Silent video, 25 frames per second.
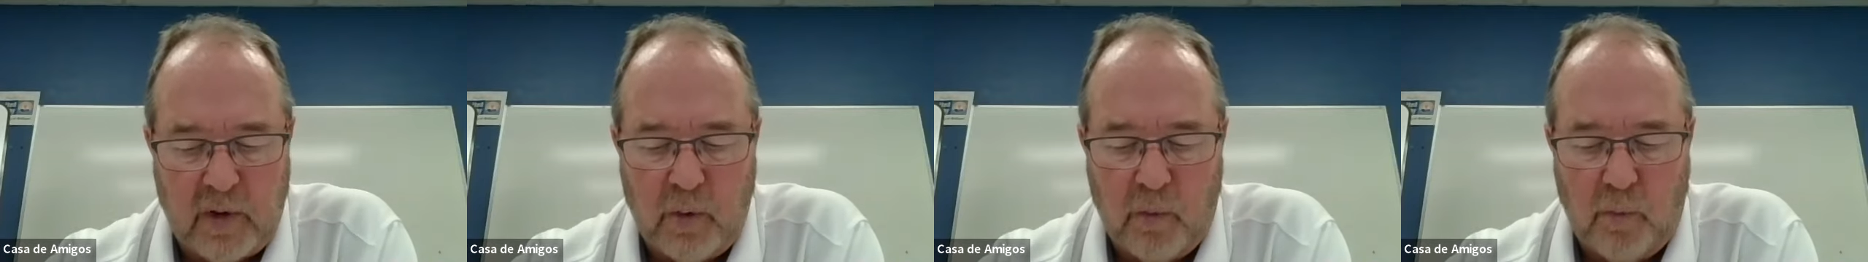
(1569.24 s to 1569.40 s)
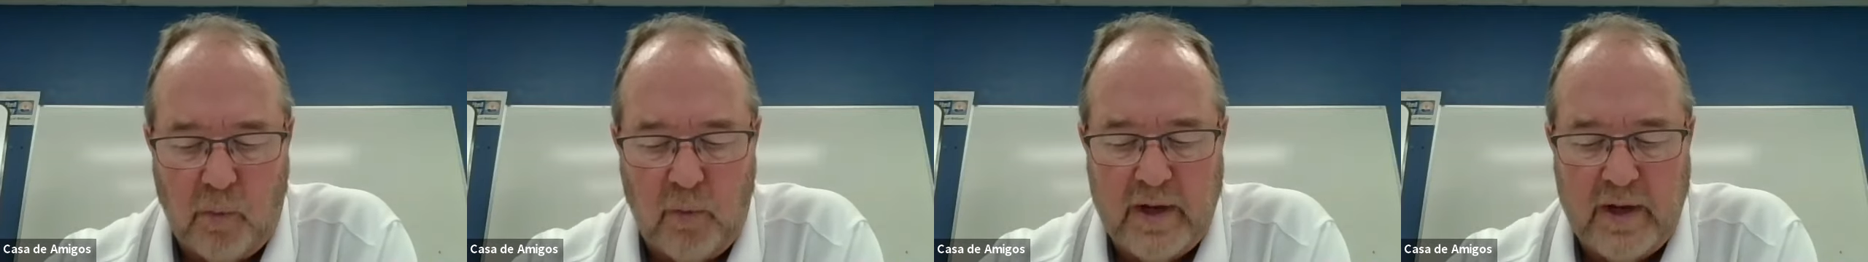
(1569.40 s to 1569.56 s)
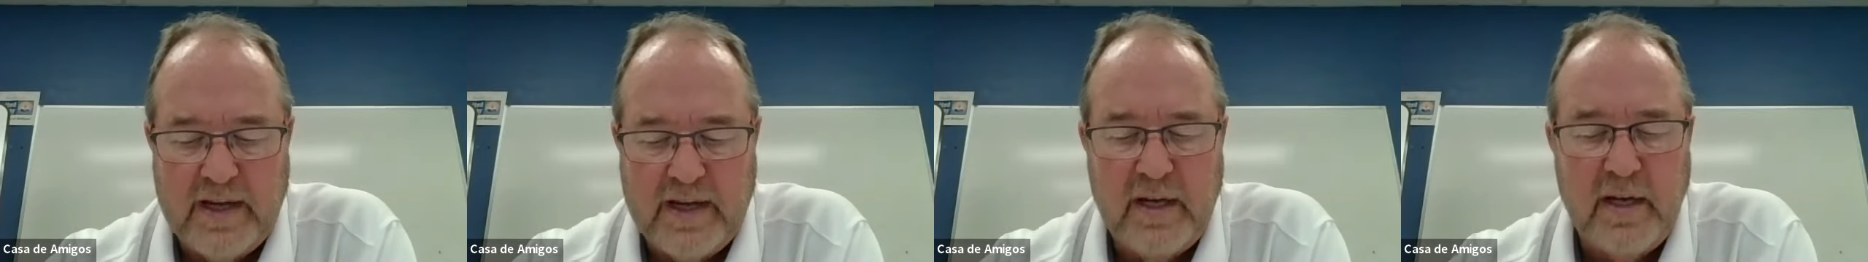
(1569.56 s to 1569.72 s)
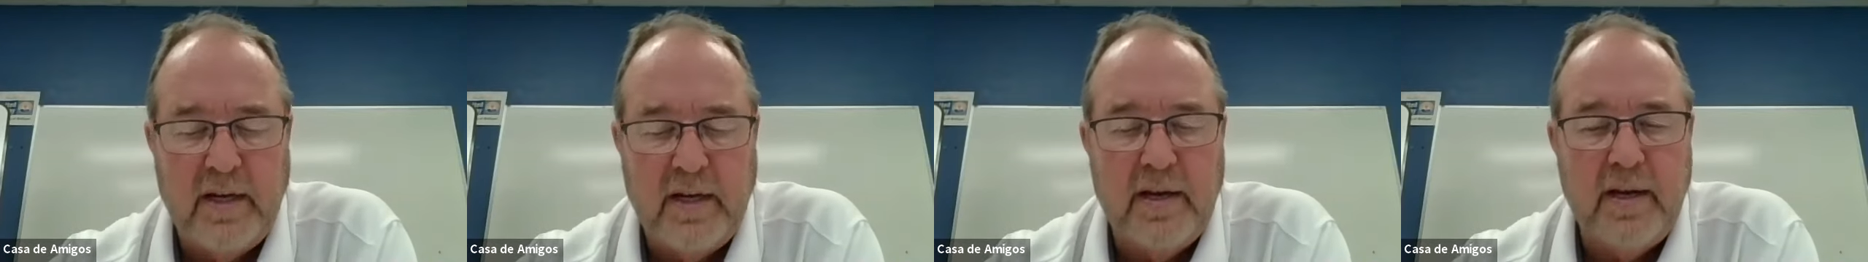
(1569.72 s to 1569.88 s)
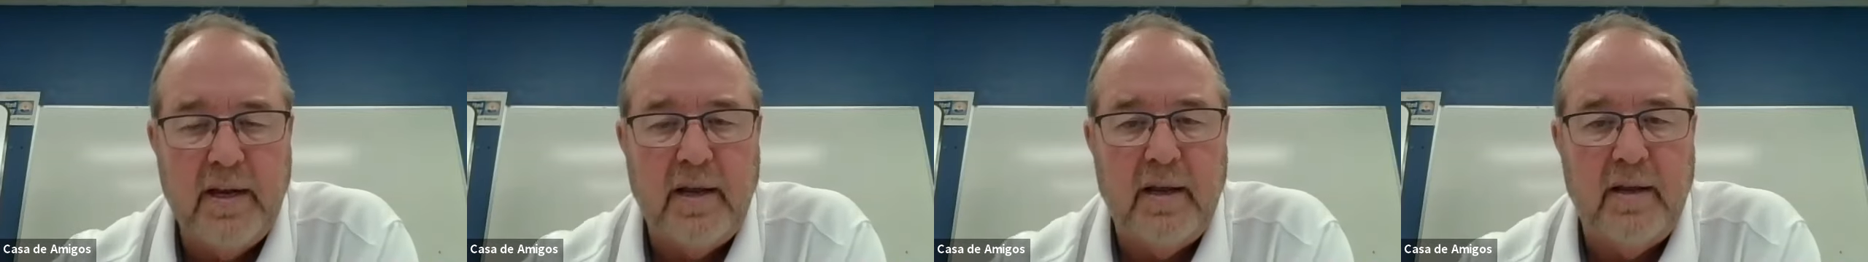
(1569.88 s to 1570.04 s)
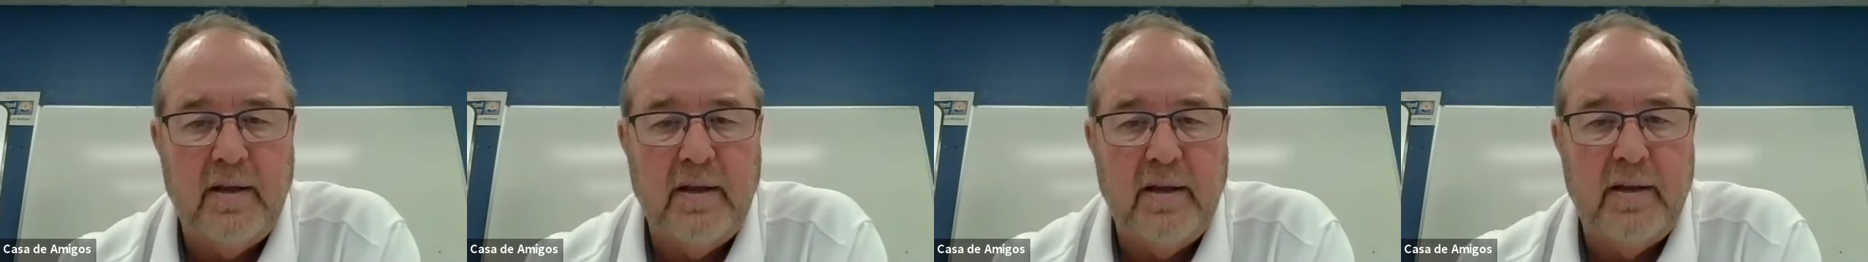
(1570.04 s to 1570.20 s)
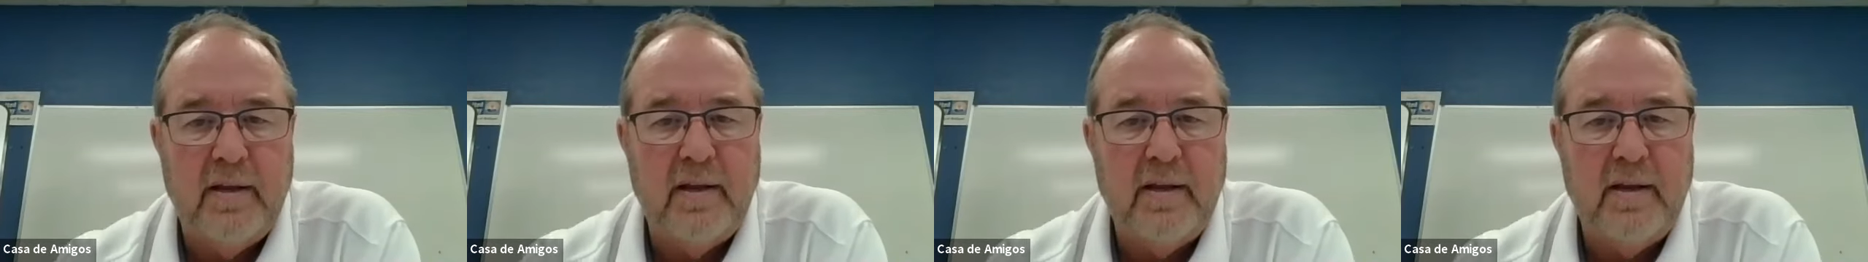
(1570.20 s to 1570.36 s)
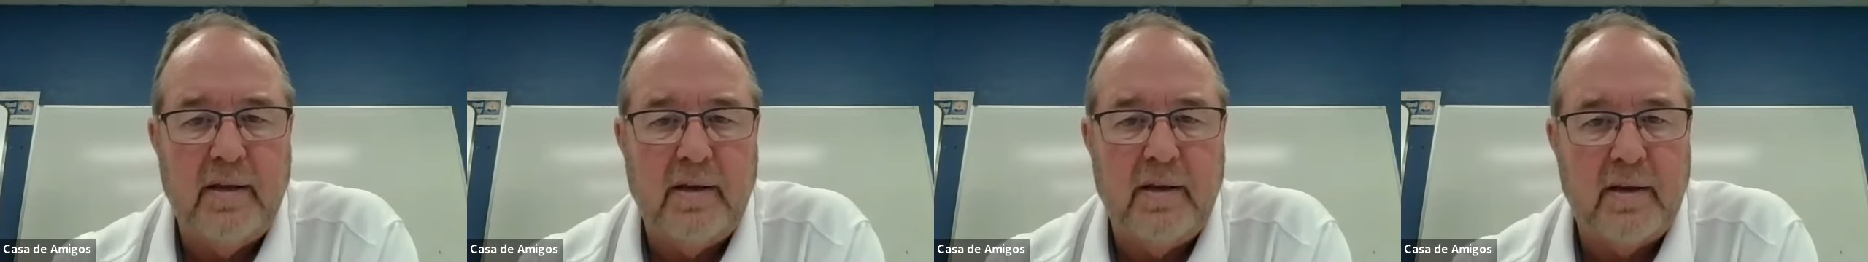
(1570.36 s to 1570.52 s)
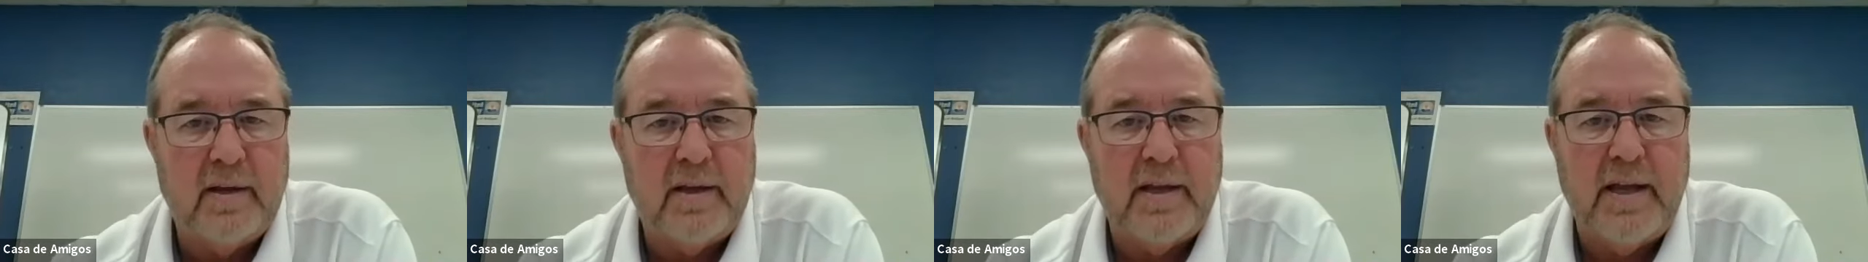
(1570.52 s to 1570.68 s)
we
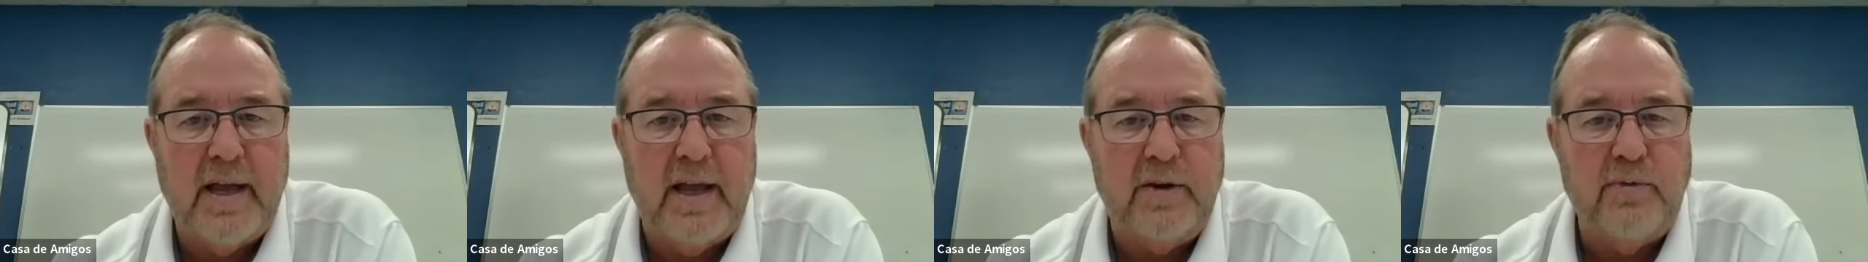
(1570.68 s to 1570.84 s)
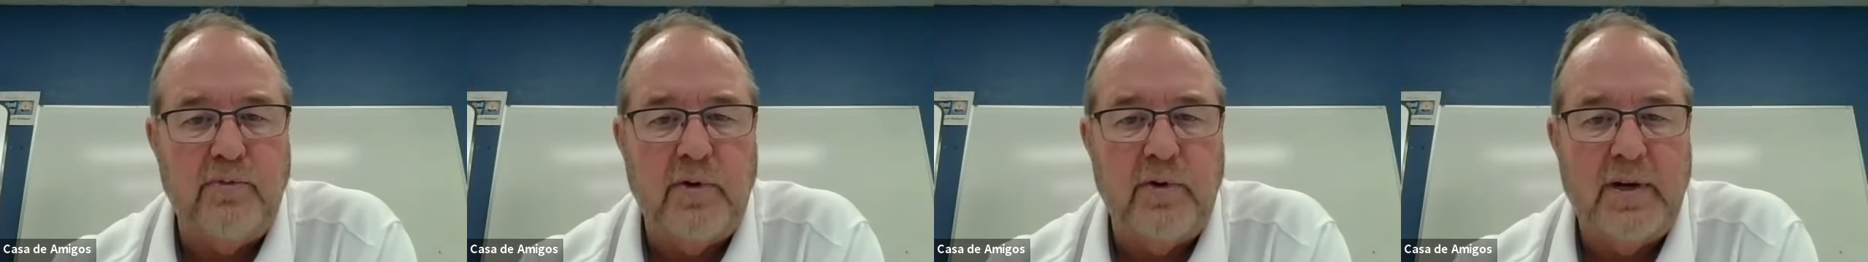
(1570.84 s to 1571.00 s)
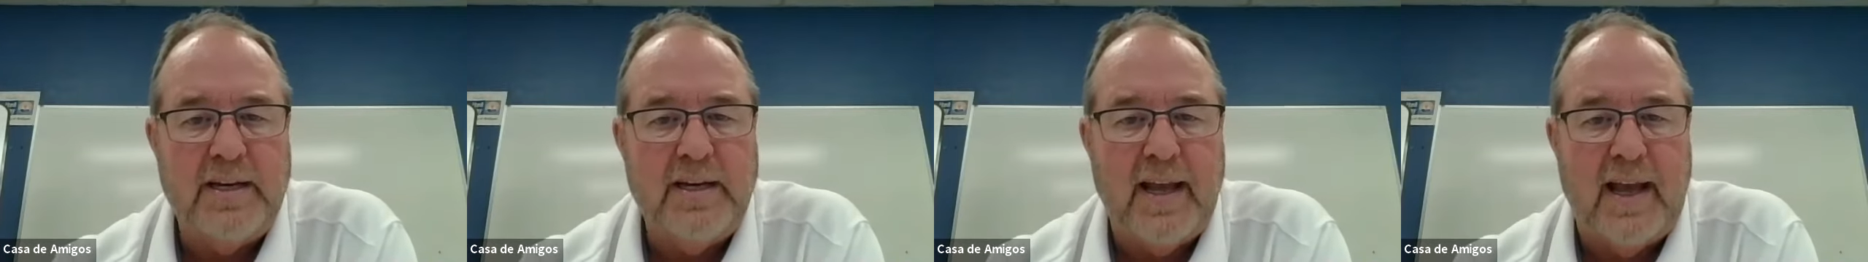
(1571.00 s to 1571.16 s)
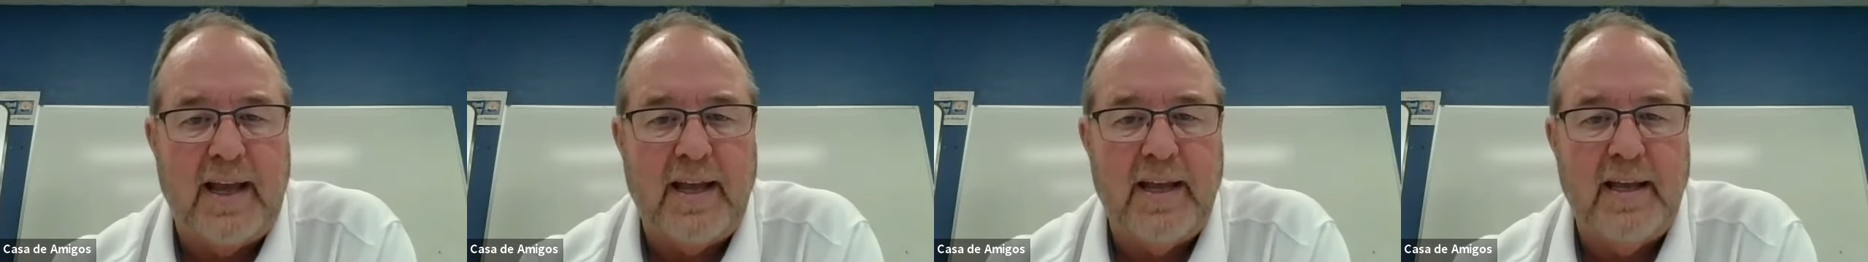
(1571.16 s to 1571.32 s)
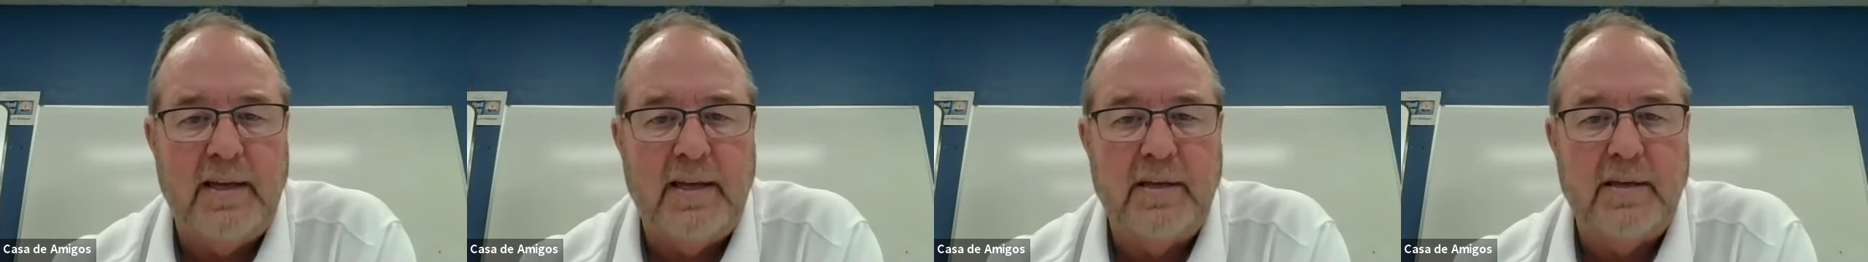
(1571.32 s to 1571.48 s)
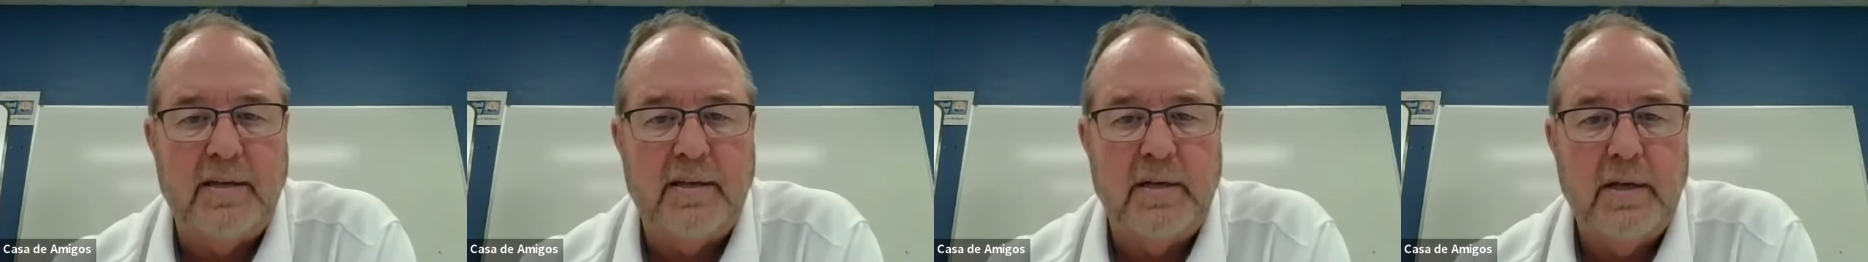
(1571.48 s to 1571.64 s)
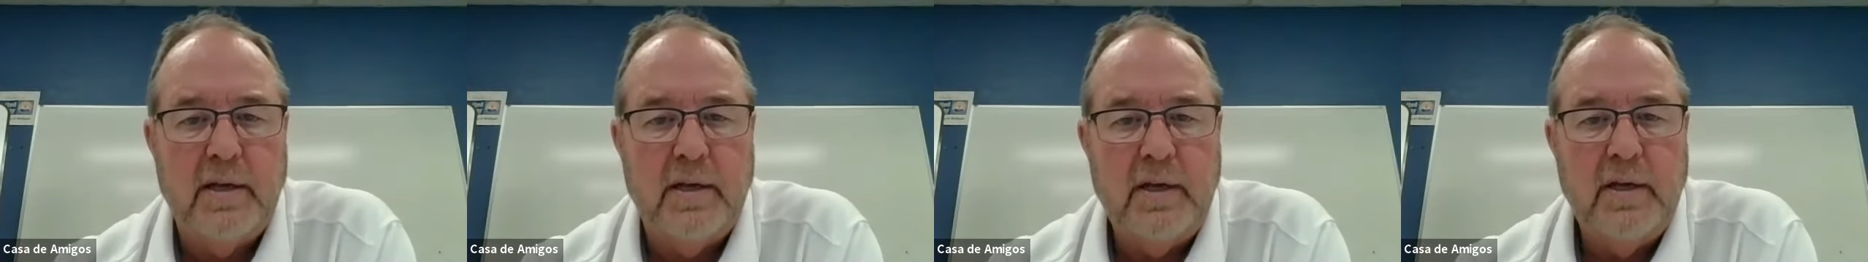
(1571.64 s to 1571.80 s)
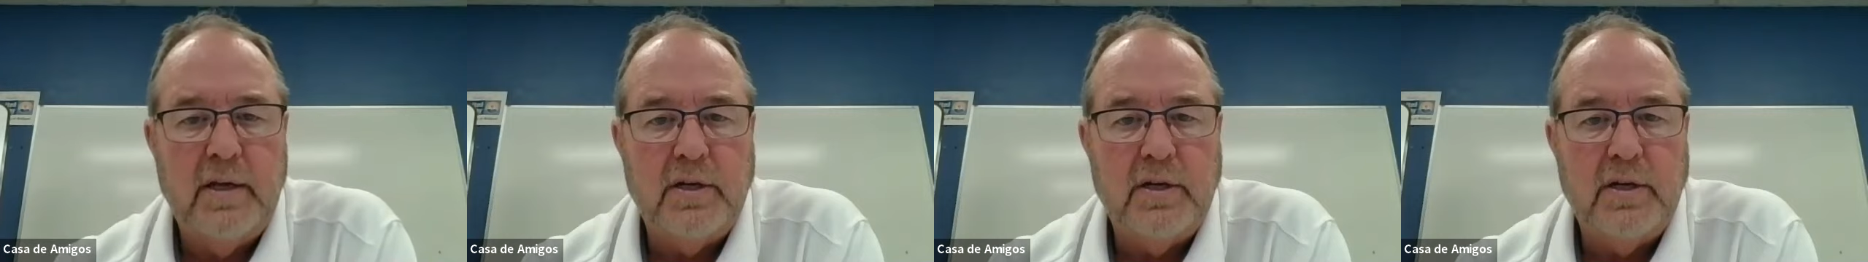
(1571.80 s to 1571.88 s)
can relate